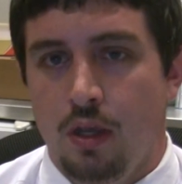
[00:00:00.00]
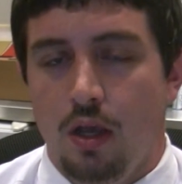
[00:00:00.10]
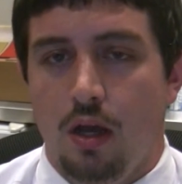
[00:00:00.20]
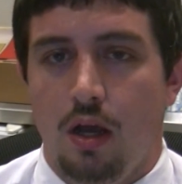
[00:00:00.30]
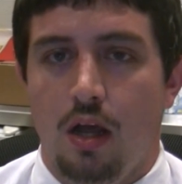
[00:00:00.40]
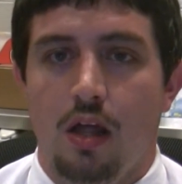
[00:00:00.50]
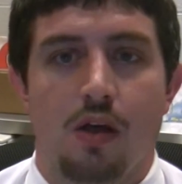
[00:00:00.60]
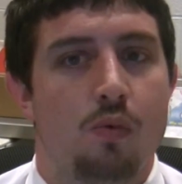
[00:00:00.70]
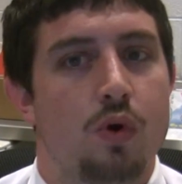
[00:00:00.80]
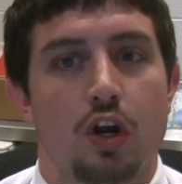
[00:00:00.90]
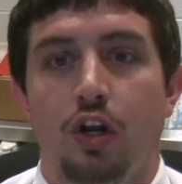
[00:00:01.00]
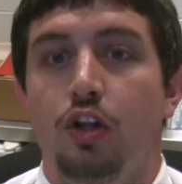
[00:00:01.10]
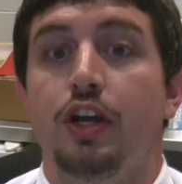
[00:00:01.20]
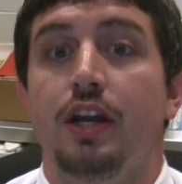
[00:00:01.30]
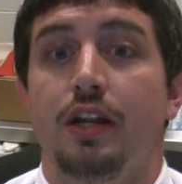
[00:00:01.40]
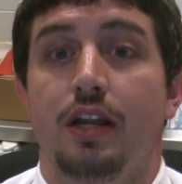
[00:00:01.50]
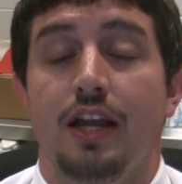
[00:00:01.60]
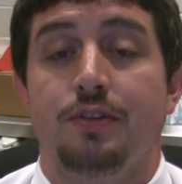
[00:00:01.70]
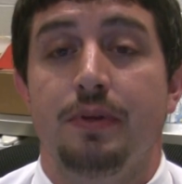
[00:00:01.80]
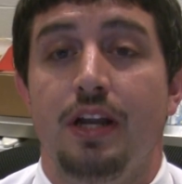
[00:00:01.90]
We're going to look at an
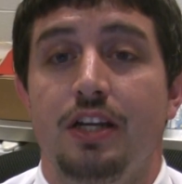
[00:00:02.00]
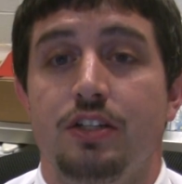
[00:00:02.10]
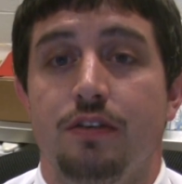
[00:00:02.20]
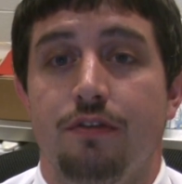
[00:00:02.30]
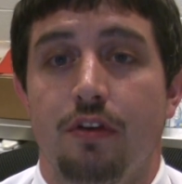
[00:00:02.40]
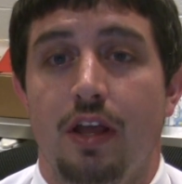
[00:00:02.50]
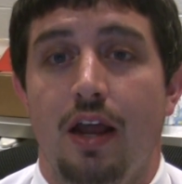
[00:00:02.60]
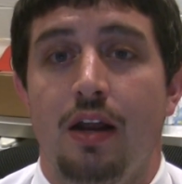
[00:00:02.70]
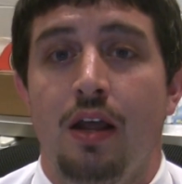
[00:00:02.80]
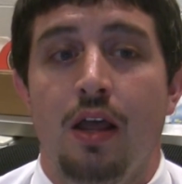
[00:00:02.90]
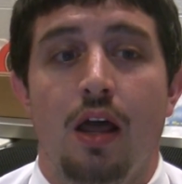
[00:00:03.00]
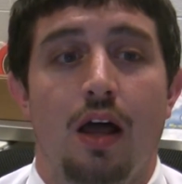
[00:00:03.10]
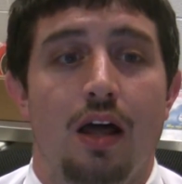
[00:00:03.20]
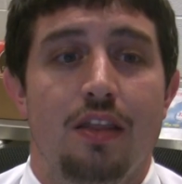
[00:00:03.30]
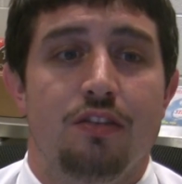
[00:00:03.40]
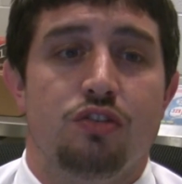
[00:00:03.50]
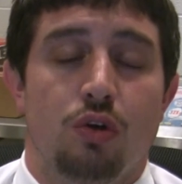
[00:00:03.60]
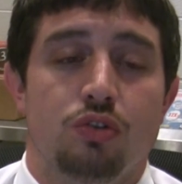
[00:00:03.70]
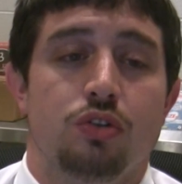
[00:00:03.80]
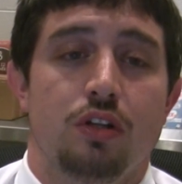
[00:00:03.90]
explanation for that. The
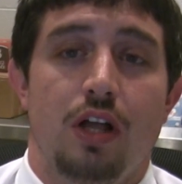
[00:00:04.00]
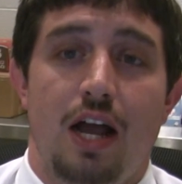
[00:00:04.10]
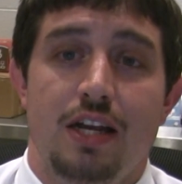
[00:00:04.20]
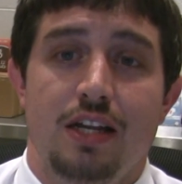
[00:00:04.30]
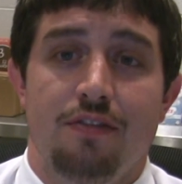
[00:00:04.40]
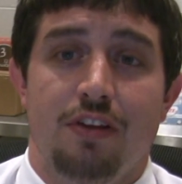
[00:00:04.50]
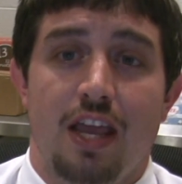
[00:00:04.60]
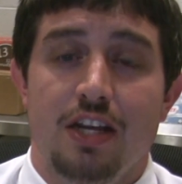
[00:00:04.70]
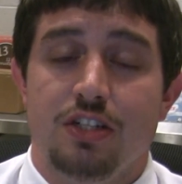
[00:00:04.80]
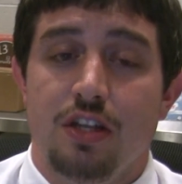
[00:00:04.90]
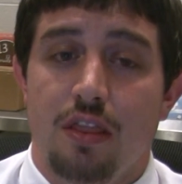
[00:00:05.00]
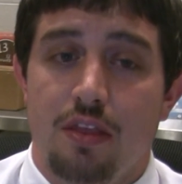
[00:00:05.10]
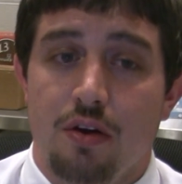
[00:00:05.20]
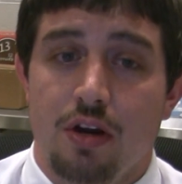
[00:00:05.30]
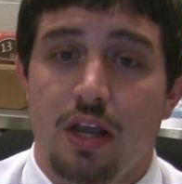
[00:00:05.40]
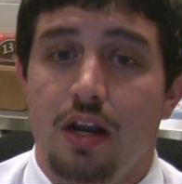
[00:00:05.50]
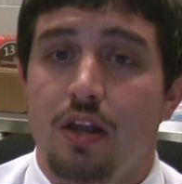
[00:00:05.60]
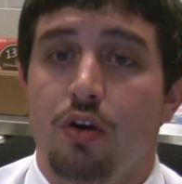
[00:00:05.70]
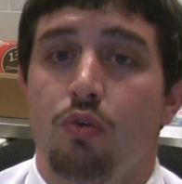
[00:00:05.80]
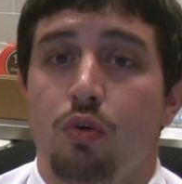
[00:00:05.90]
social identification theory and
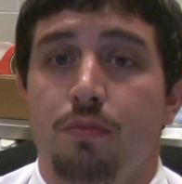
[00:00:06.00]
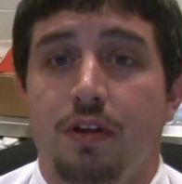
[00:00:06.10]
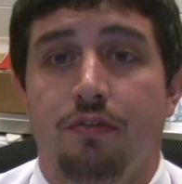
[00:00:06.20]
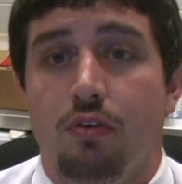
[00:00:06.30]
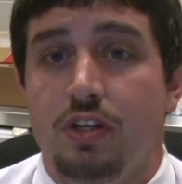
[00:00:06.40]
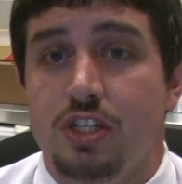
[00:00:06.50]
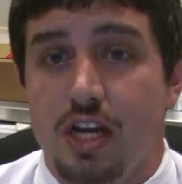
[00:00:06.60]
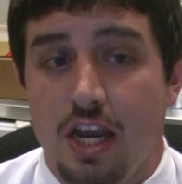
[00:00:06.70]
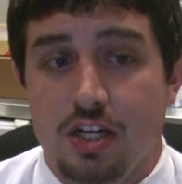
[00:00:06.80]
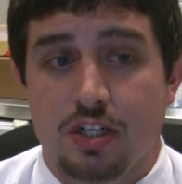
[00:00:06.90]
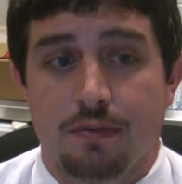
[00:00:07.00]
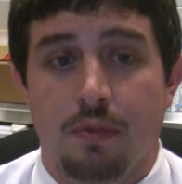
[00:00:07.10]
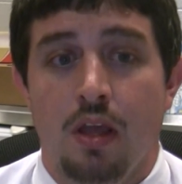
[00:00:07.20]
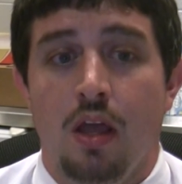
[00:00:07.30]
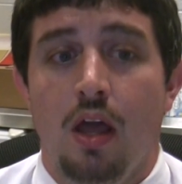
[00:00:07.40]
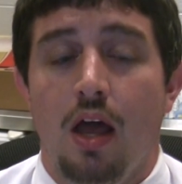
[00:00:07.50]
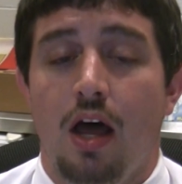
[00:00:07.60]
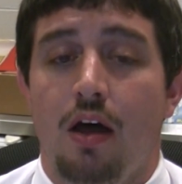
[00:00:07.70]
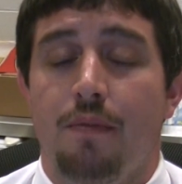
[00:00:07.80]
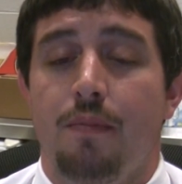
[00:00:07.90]
intergroup differentiation.
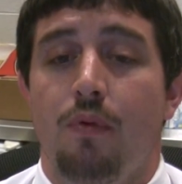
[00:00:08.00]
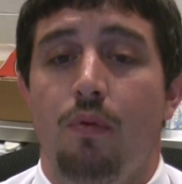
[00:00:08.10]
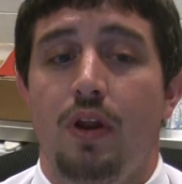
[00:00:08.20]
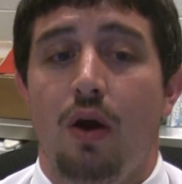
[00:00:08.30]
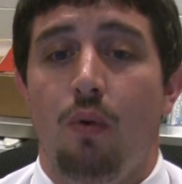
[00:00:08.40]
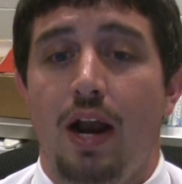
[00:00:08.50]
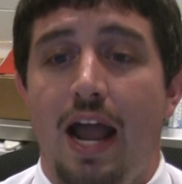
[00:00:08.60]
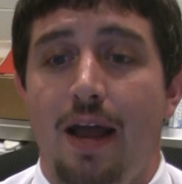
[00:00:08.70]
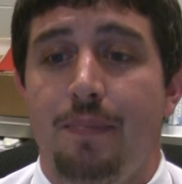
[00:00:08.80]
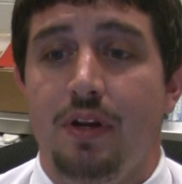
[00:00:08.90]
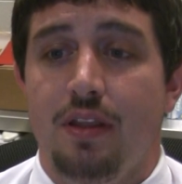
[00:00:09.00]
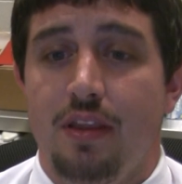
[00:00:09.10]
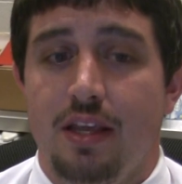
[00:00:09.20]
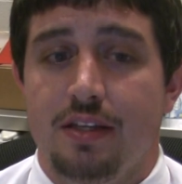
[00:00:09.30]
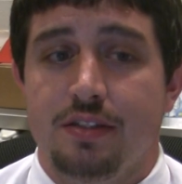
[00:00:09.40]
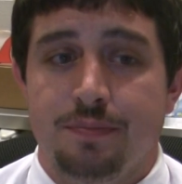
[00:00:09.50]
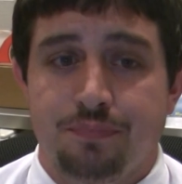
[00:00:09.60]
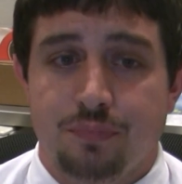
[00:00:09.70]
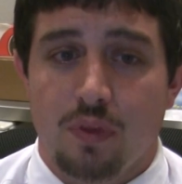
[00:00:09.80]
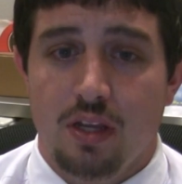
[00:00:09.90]
Now what happened in this
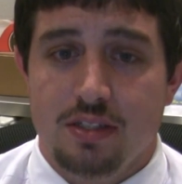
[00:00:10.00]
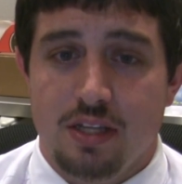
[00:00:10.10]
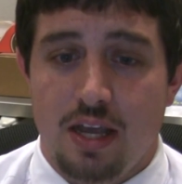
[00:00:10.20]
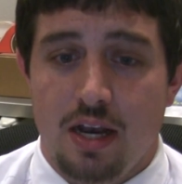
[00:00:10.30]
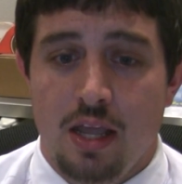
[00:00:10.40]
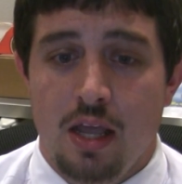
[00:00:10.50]
is that